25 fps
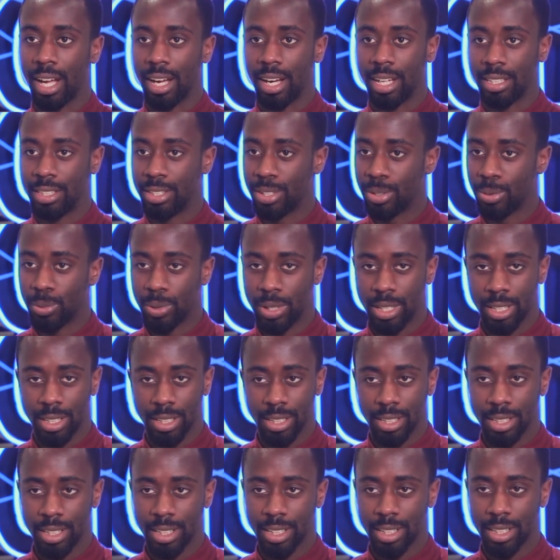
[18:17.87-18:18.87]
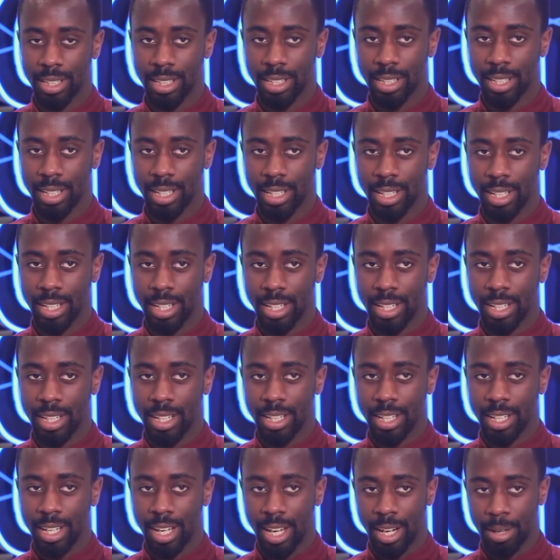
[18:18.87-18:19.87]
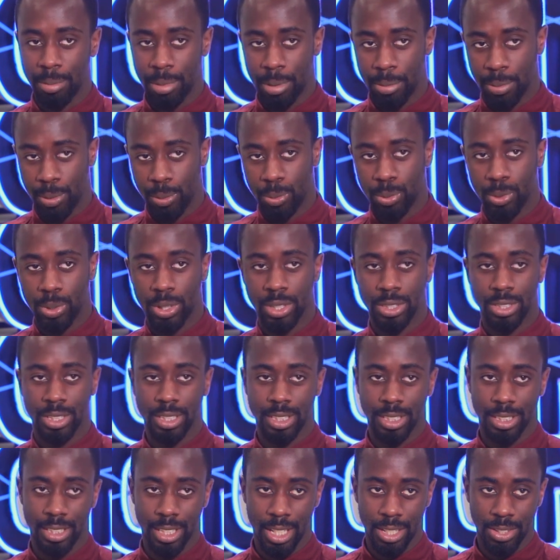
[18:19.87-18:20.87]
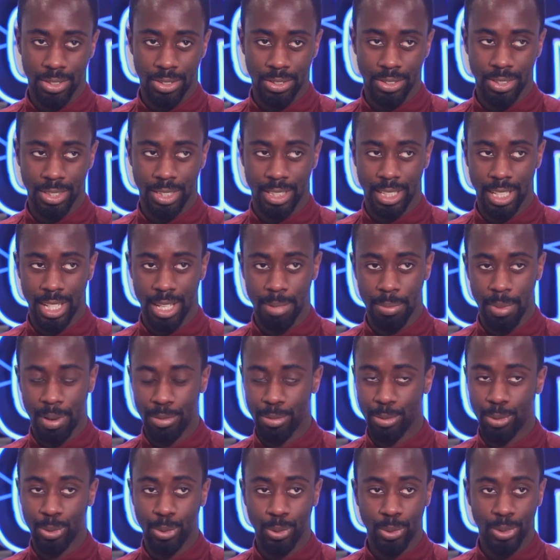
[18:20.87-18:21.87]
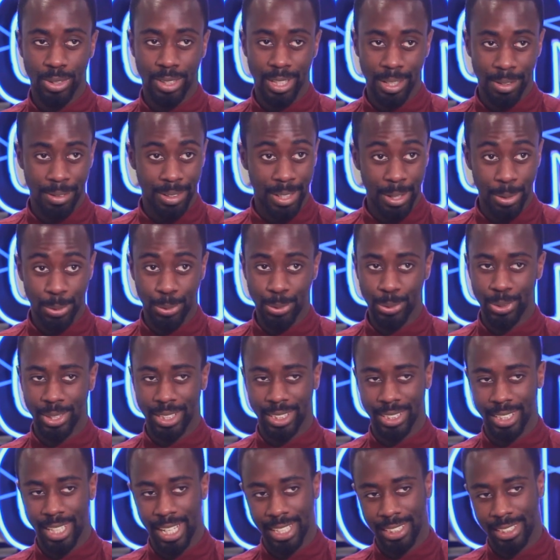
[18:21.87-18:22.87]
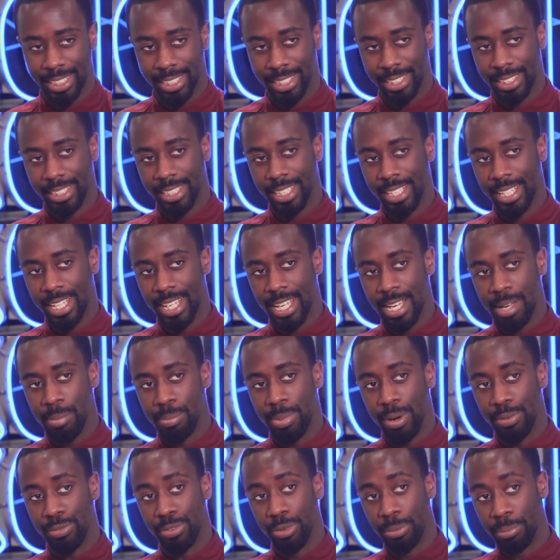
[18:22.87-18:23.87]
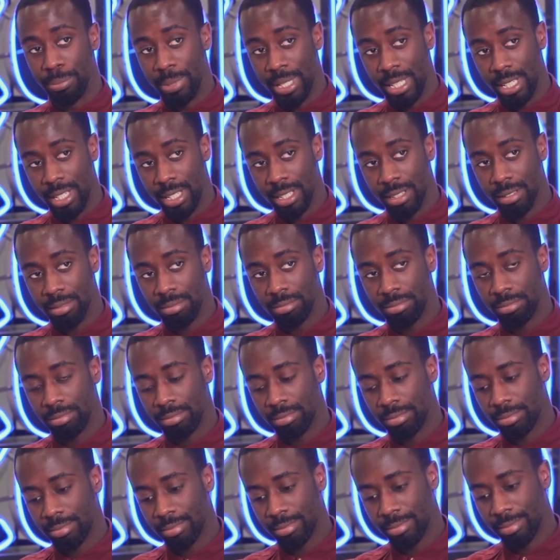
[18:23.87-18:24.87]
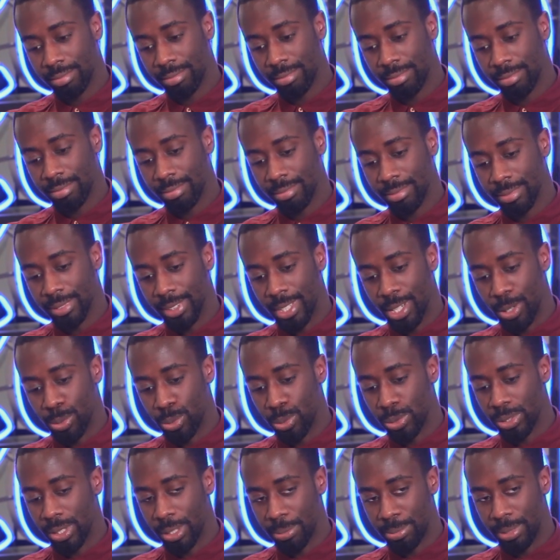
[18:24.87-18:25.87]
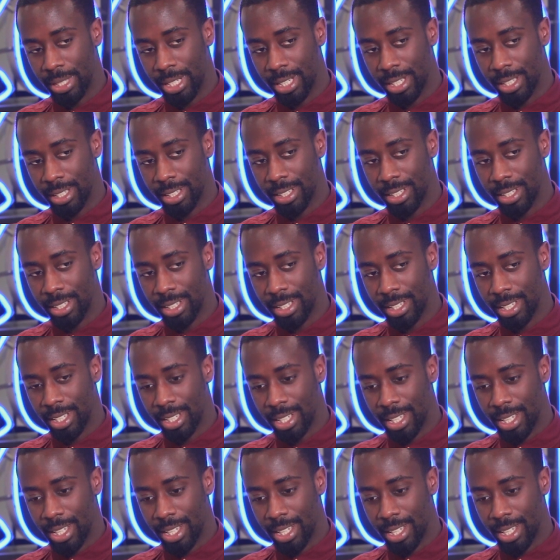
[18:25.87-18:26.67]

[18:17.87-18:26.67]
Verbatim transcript: I didn't want it. And I remember walking to the stage with the team. They were all excited. But for me, I walked up there.